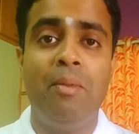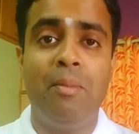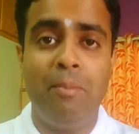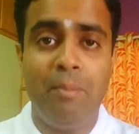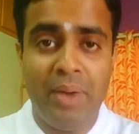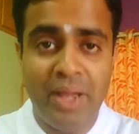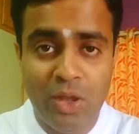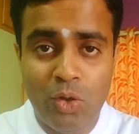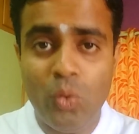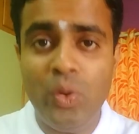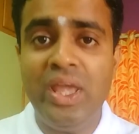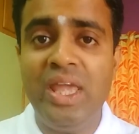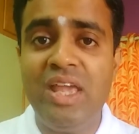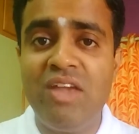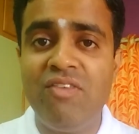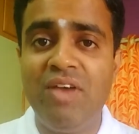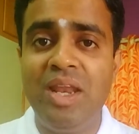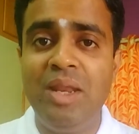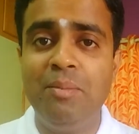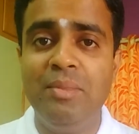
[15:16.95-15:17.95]
By growing
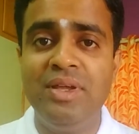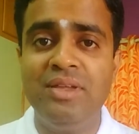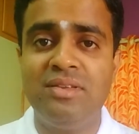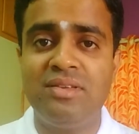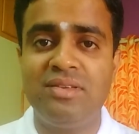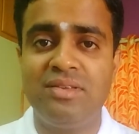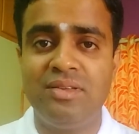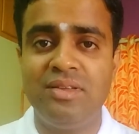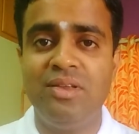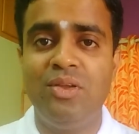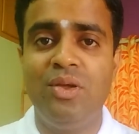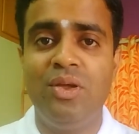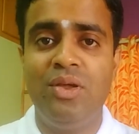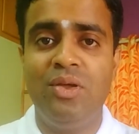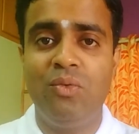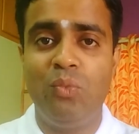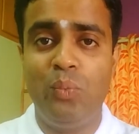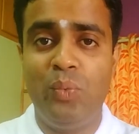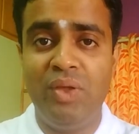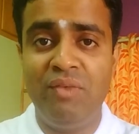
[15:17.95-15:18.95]
equanimous,
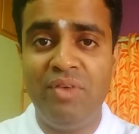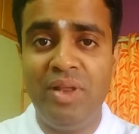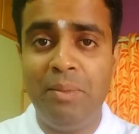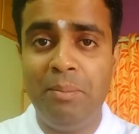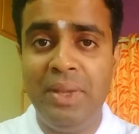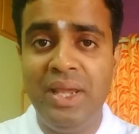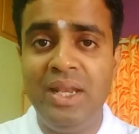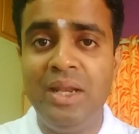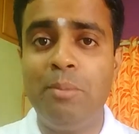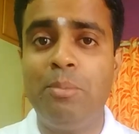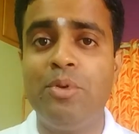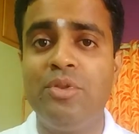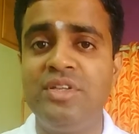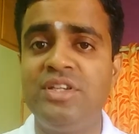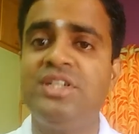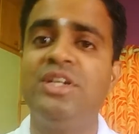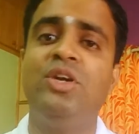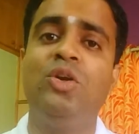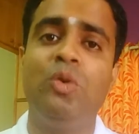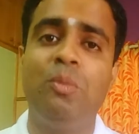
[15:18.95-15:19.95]
we will be in a
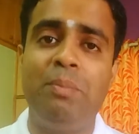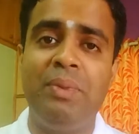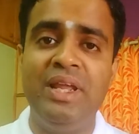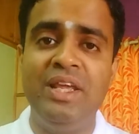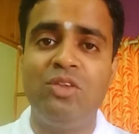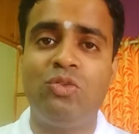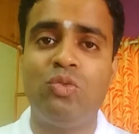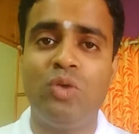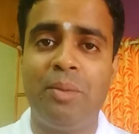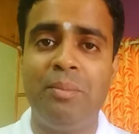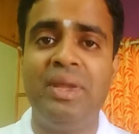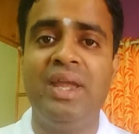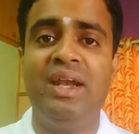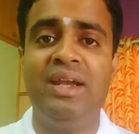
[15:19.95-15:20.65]
position to please Swami,